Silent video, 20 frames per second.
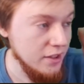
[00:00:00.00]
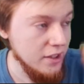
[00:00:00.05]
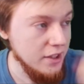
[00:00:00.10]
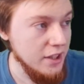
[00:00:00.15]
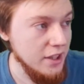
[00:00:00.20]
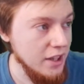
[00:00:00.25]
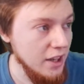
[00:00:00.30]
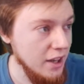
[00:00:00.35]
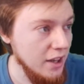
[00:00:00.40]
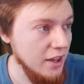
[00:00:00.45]

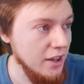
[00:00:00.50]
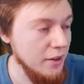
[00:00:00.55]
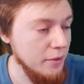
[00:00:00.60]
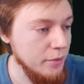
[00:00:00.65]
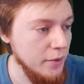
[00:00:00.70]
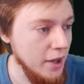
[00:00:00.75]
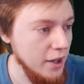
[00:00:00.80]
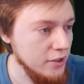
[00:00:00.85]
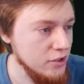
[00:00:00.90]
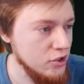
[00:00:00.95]

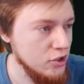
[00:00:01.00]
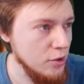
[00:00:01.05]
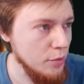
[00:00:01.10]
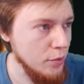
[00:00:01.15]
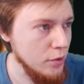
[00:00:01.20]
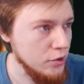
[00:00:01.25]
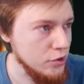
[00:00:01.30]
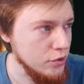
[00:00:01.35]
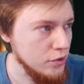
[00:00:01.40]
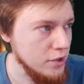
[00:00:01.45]
Not super
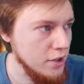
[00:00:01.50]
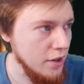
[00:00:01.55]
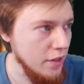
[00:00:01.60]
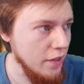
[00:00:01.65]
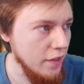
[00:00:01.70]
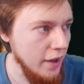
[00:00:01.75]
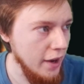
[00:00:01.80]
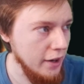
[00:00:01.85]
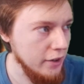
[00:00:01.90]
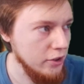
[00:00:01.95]
interested in
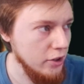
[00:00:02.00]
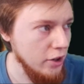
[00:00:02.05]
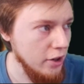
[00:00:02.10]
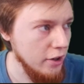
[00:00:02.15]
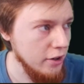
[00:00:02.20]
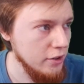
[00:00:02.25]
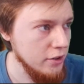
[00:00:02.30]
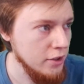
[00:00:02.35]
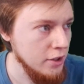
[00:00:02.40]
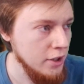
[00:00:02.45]
that
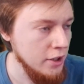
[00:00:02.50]
card.